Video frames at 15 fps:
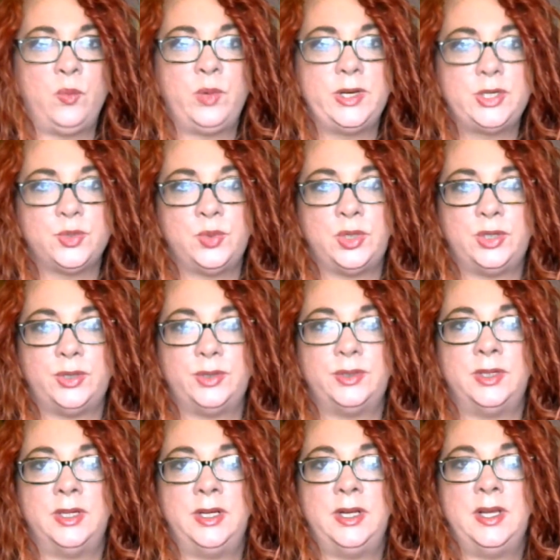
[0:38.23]

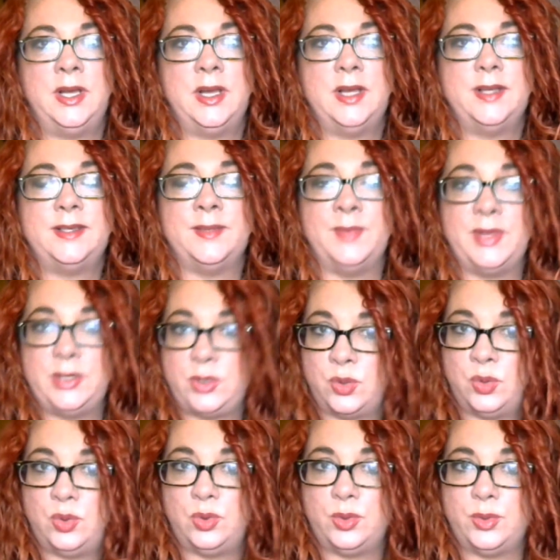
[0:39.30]
ritual, some of the
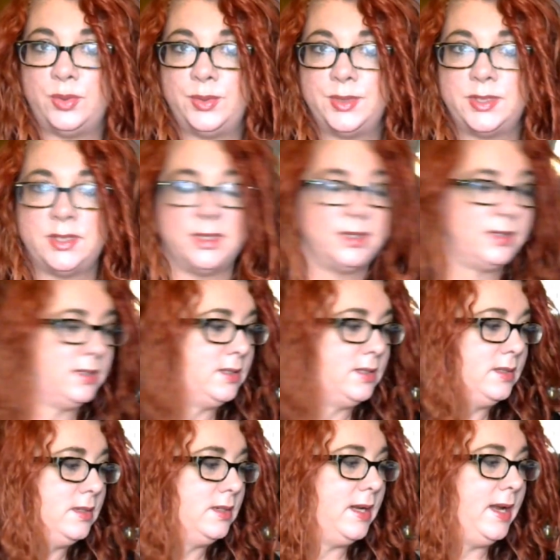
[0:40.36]
tools,
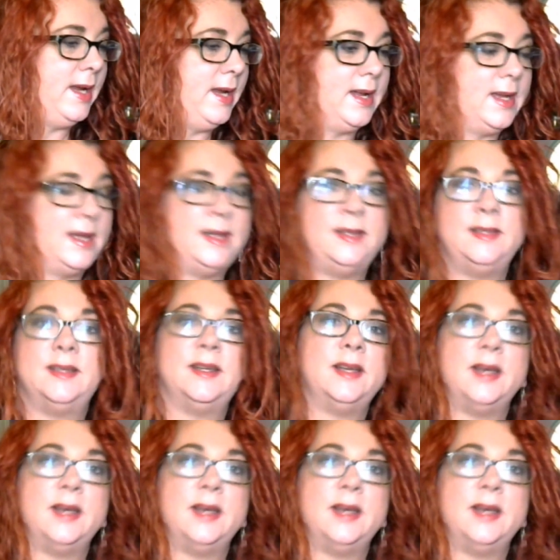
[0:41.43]
and